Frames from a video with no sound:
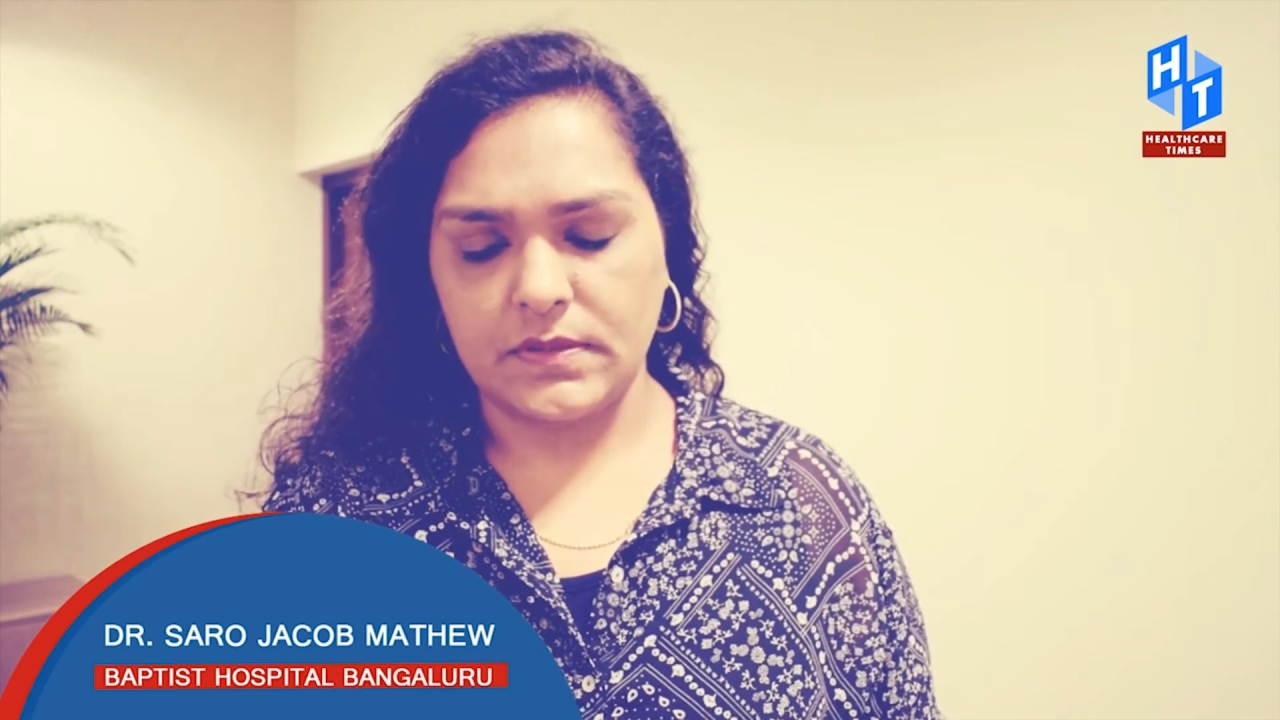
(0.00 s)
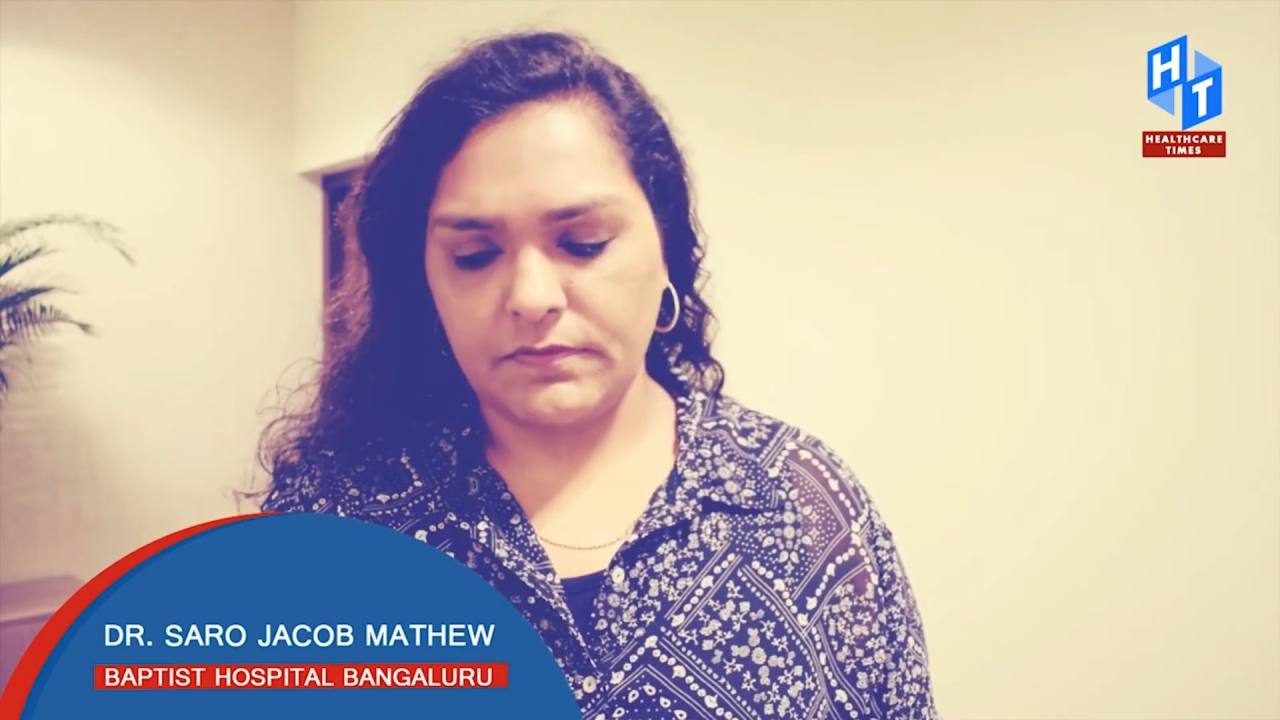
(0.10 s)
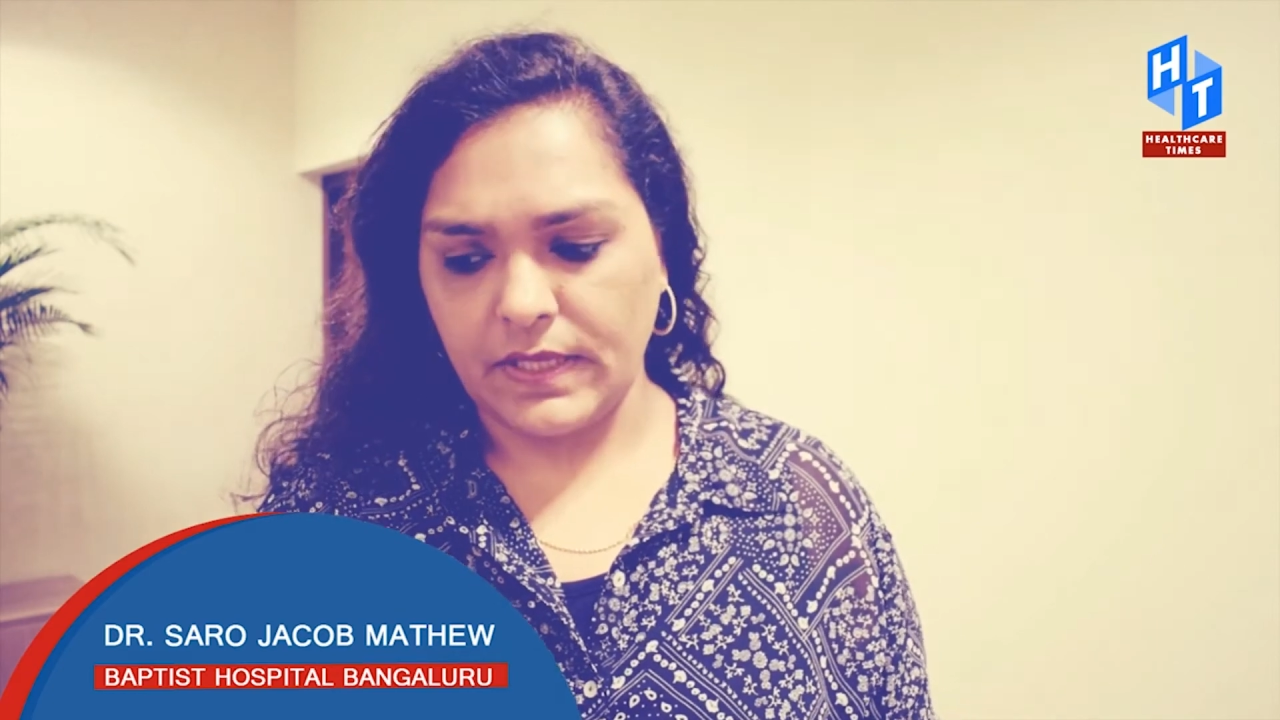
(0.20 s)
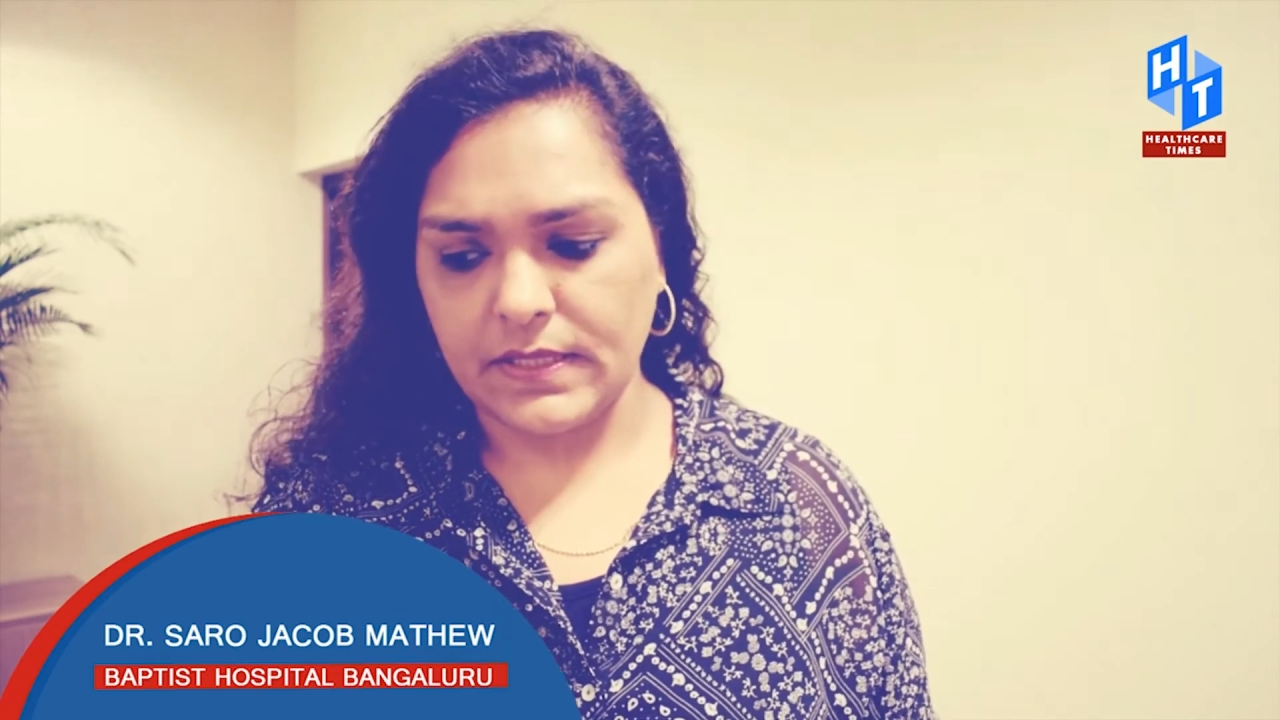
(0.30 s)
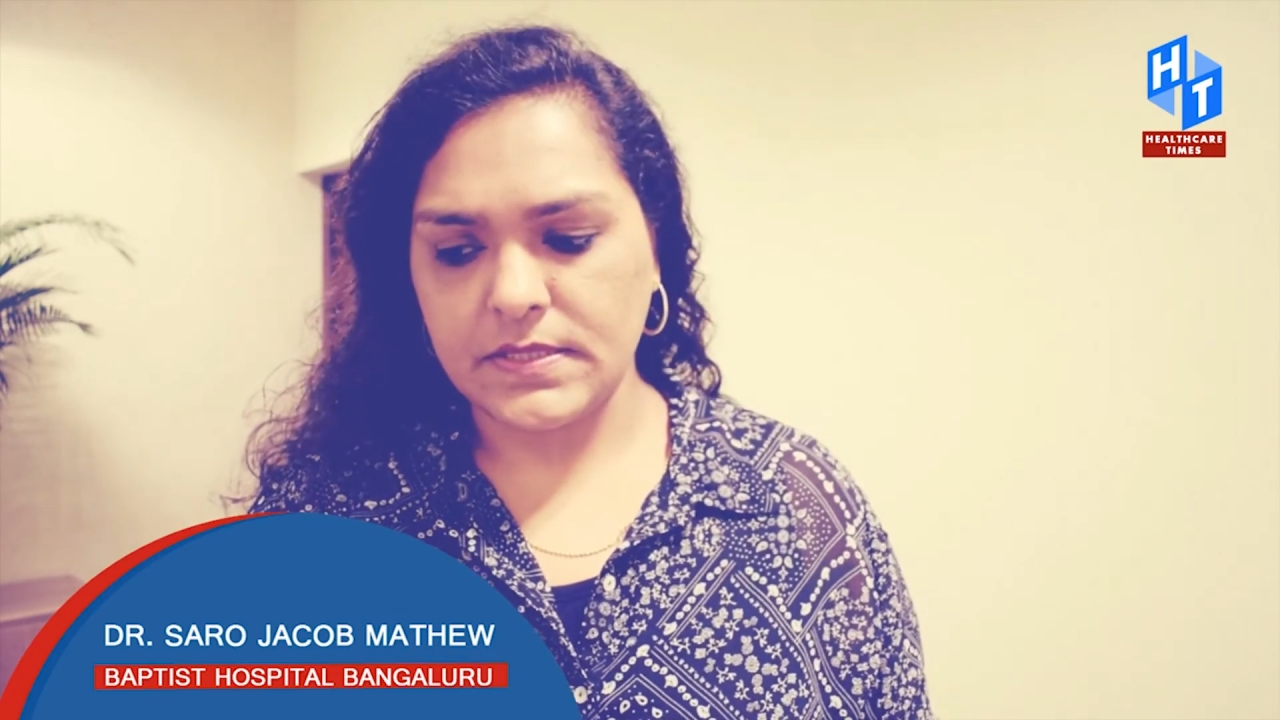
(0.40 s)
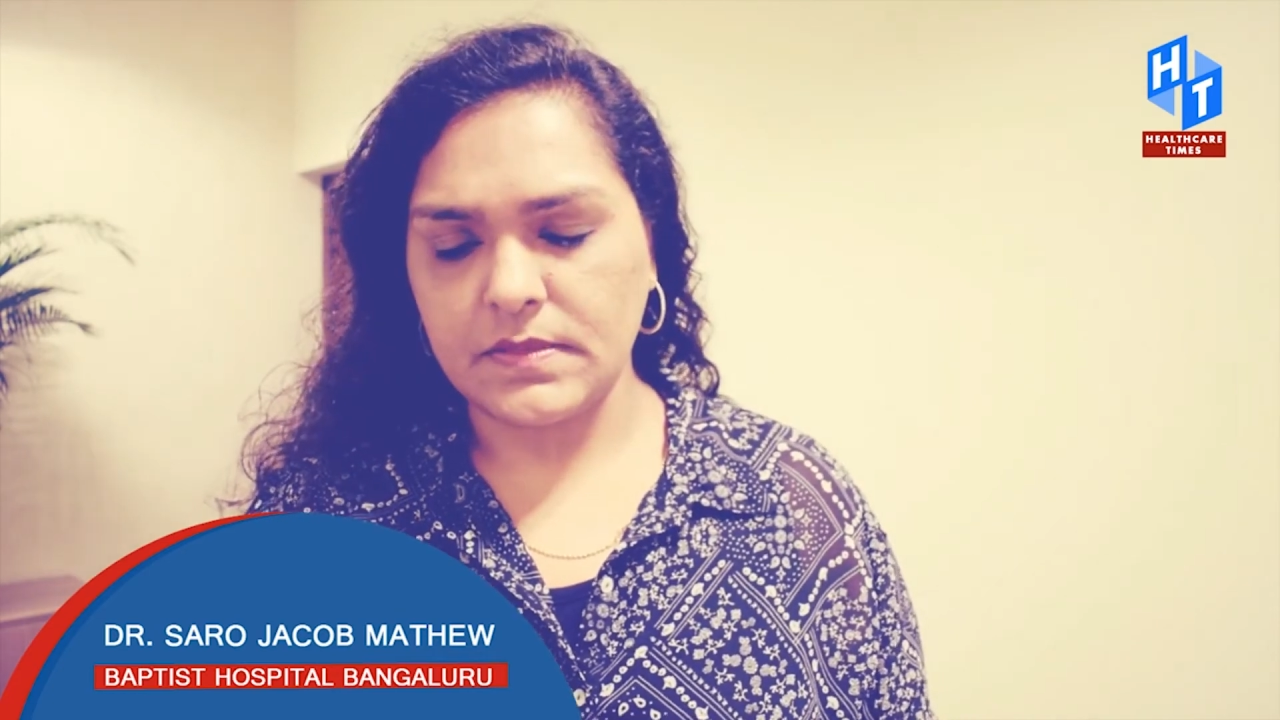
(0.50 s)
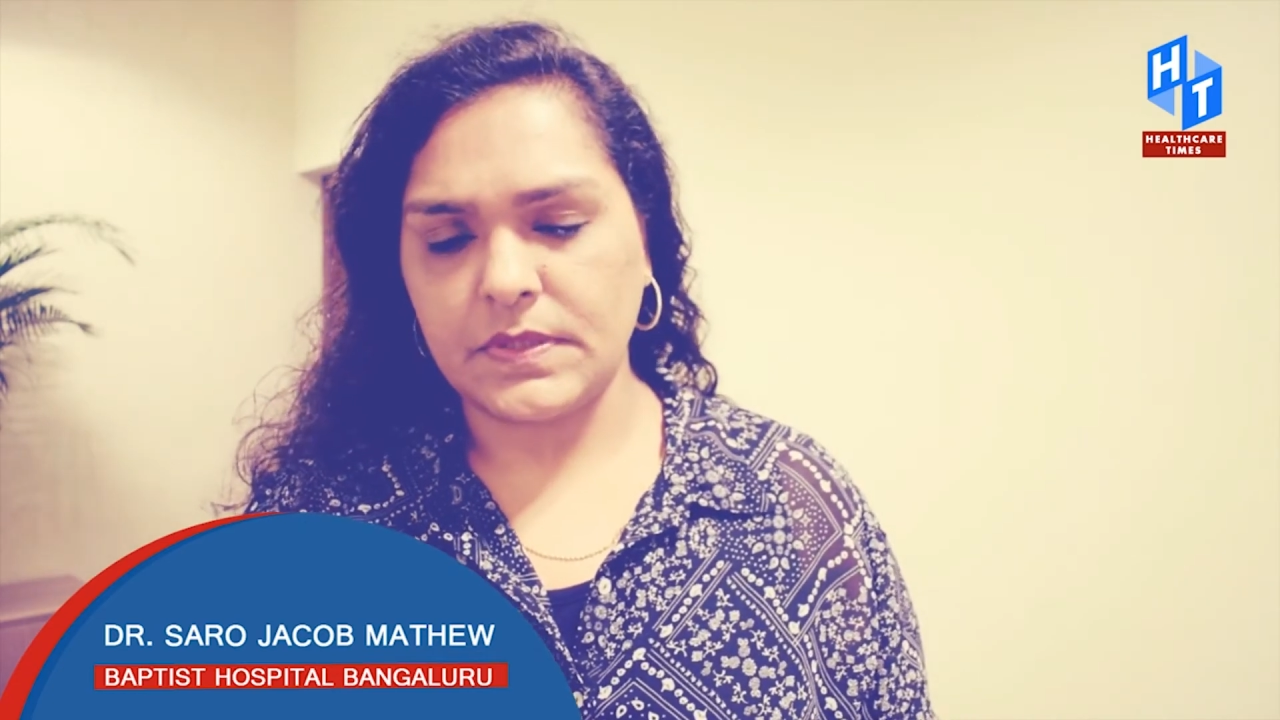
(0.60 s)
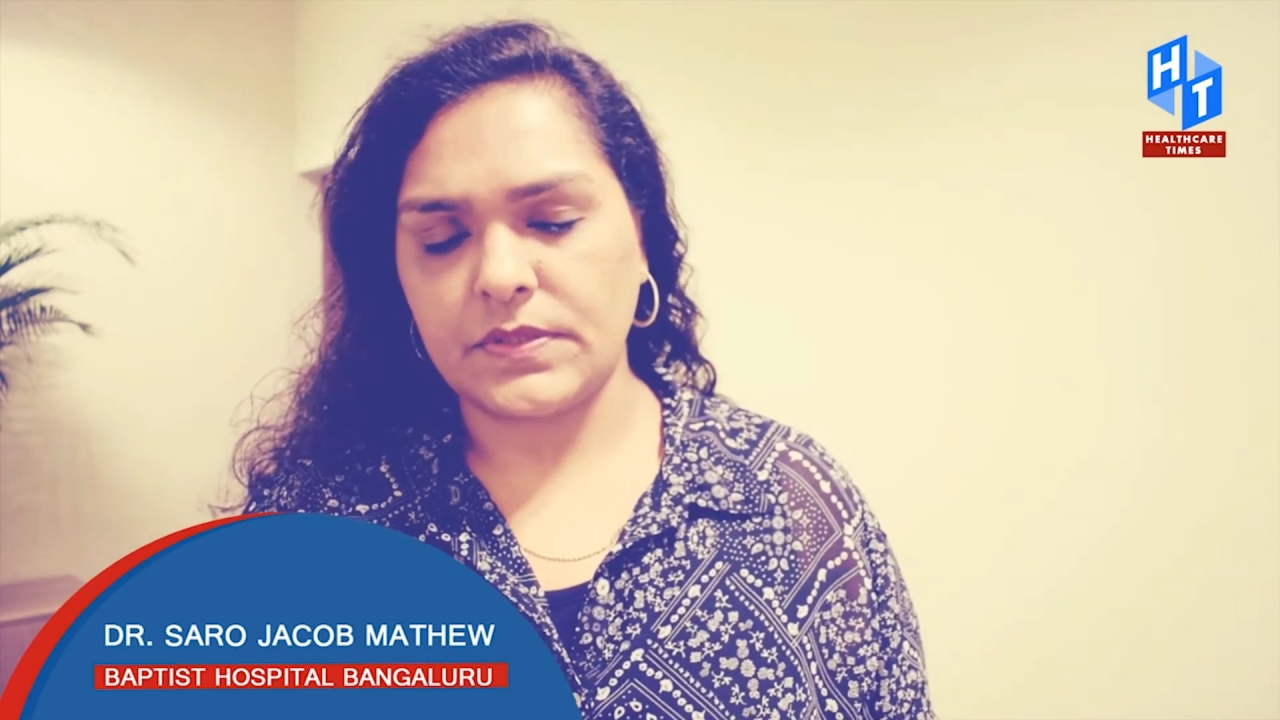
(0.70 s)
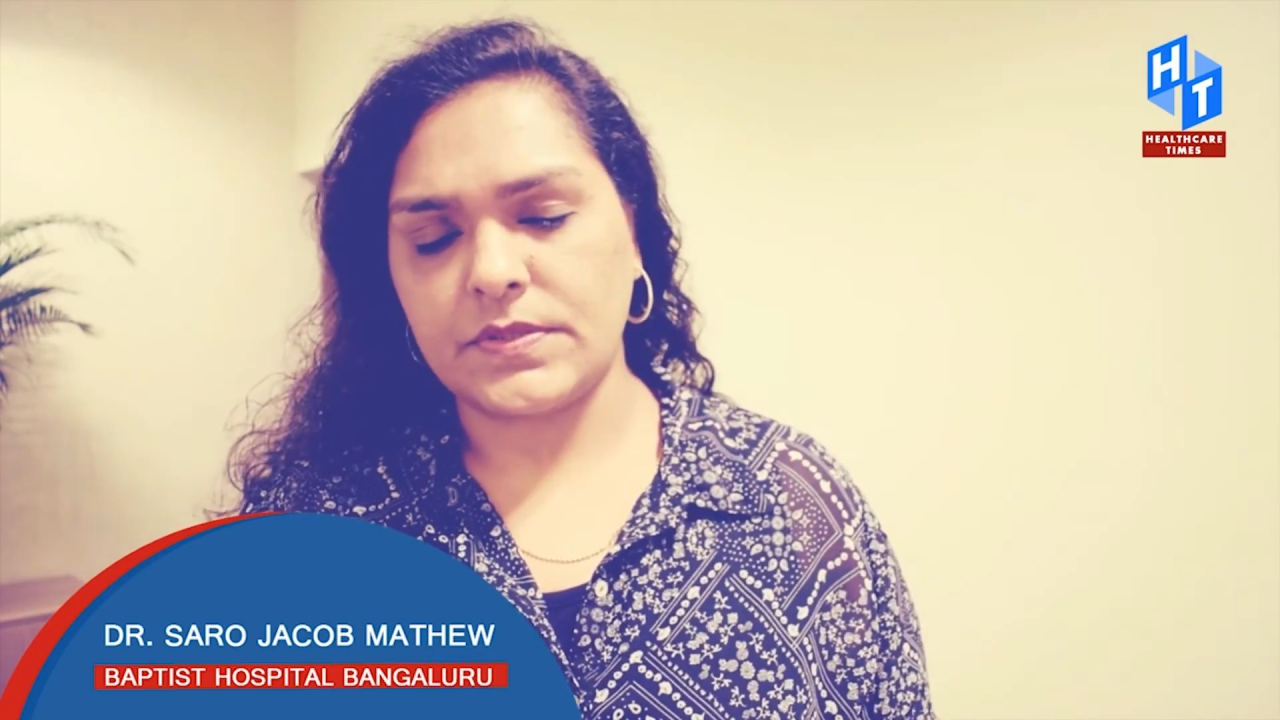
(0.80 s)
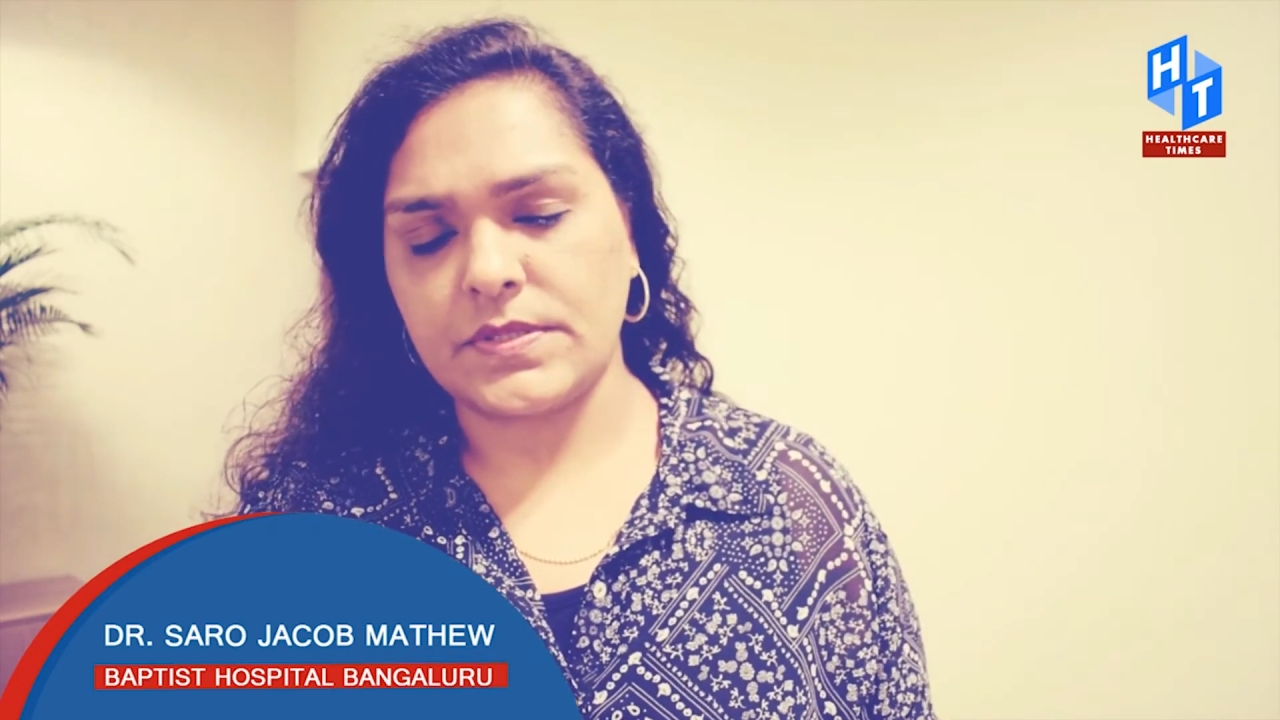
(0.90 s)
factor,
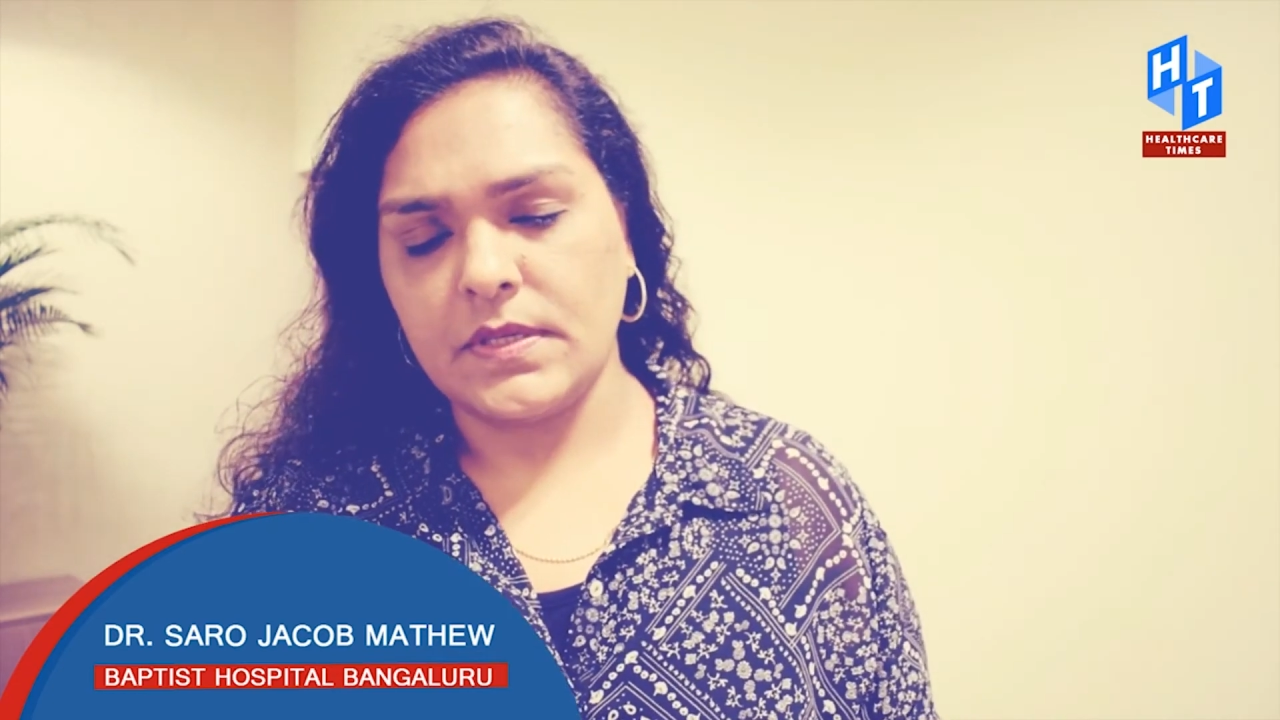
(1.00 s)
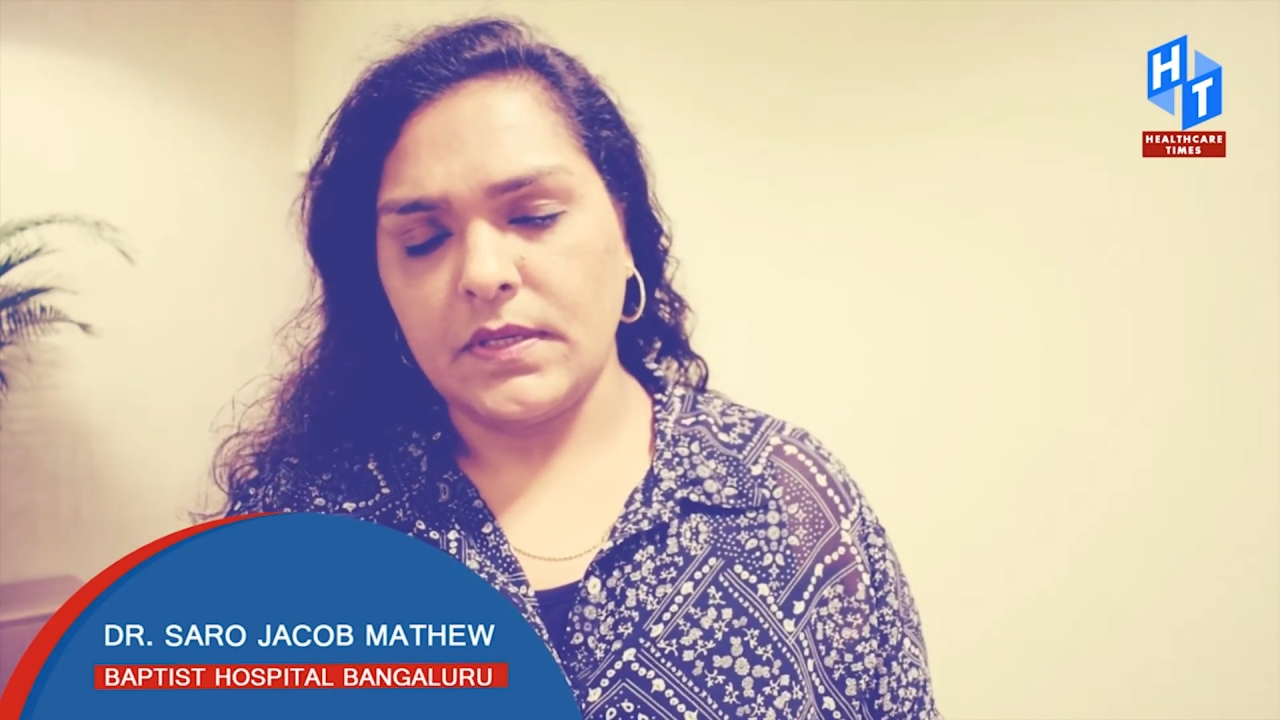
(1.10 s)
because